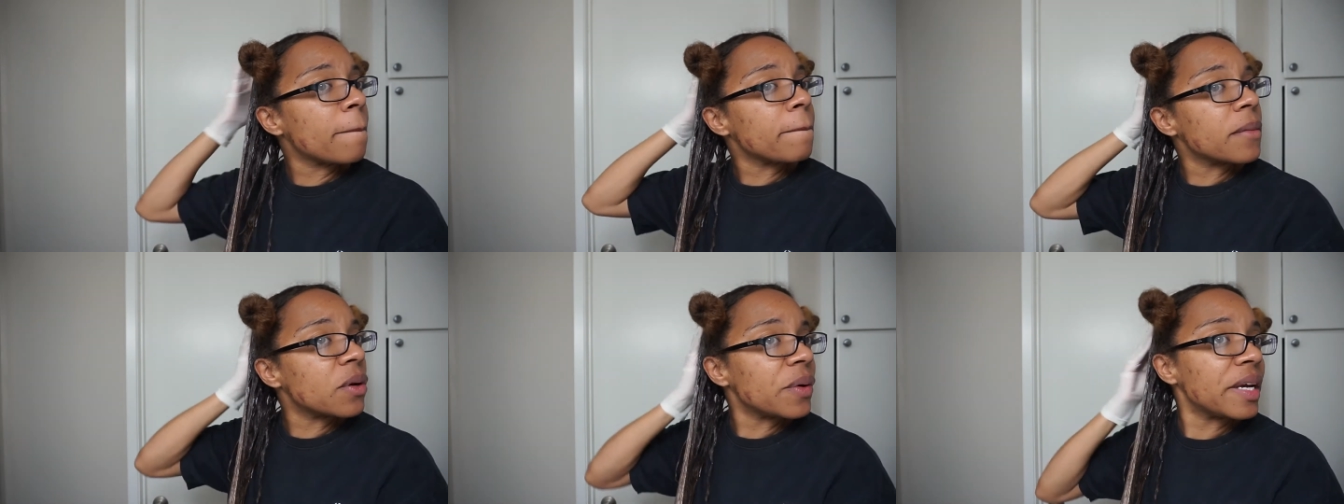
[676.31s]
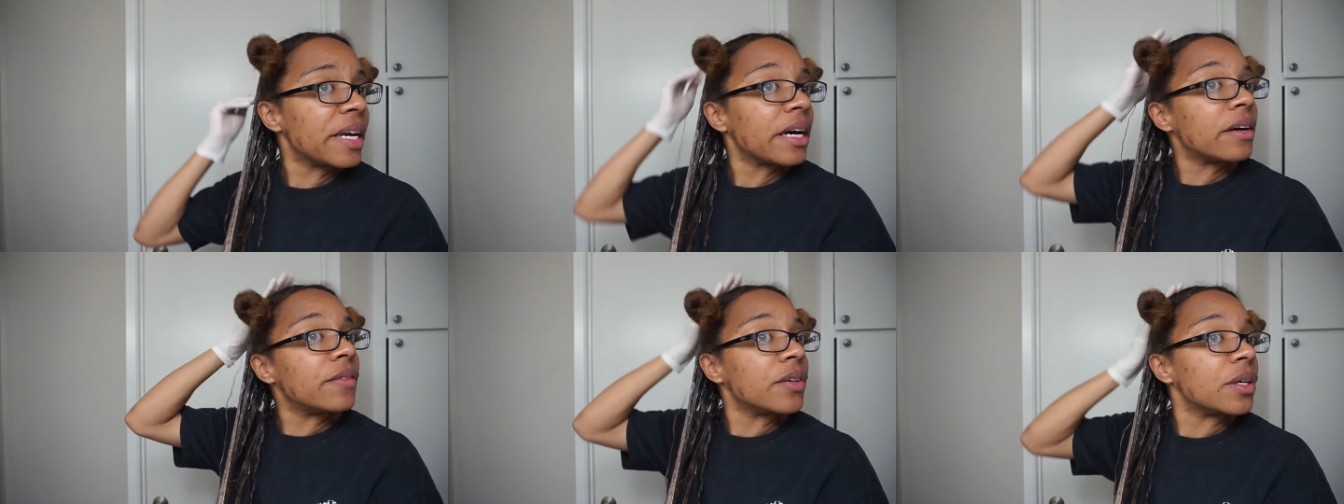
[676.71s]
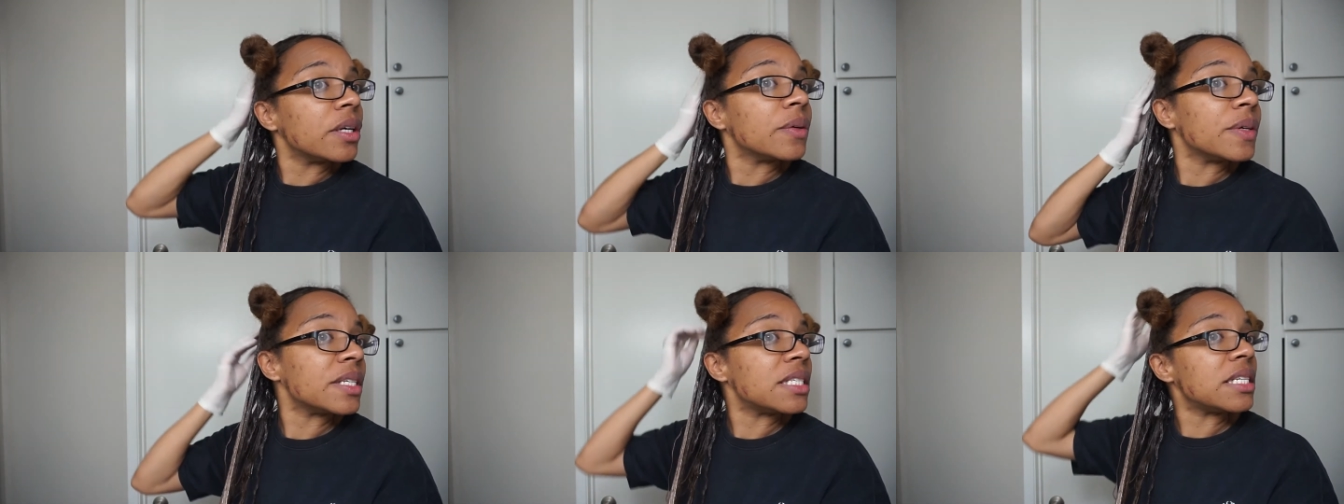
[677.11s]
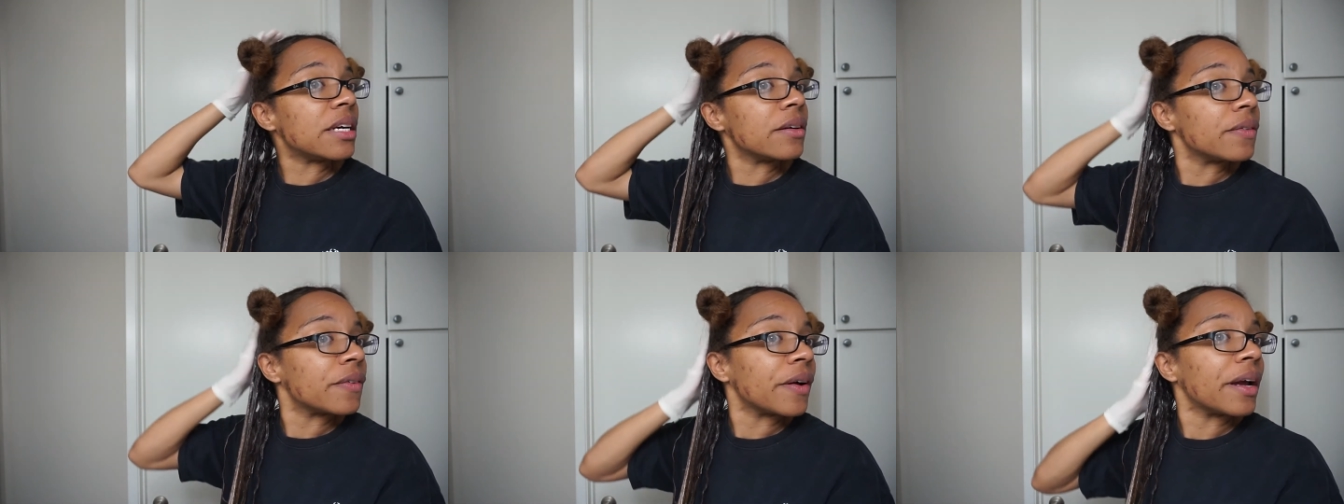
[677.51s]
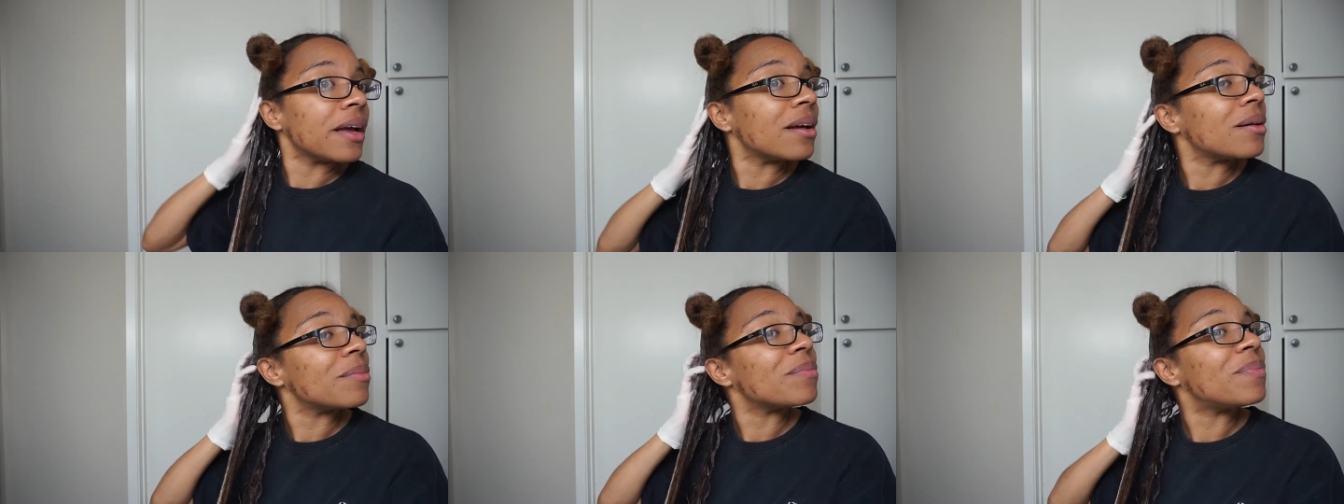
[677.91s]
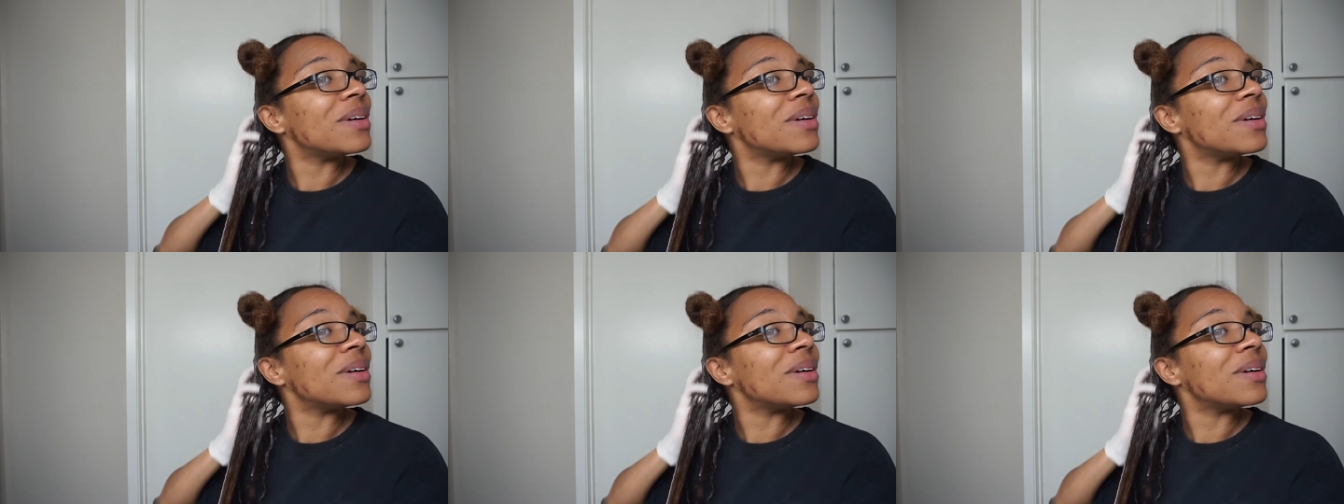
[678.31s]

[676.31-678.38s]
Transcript: recovery was different.